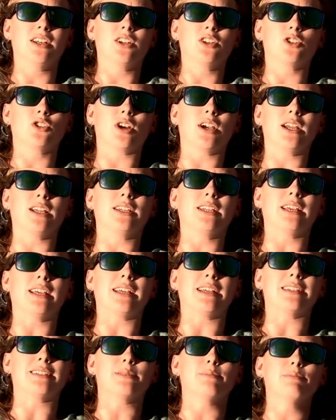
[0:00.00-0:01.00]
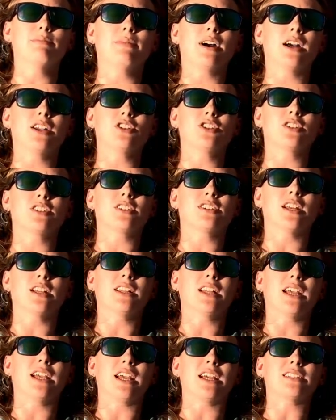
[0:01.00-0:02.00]
trying to get as much
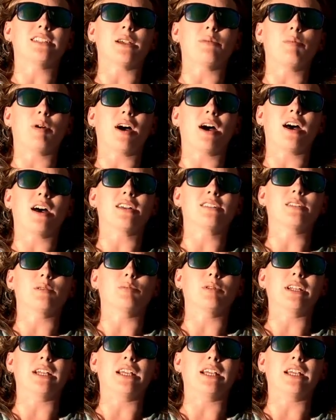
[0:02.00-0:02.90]
sunlight as I possibly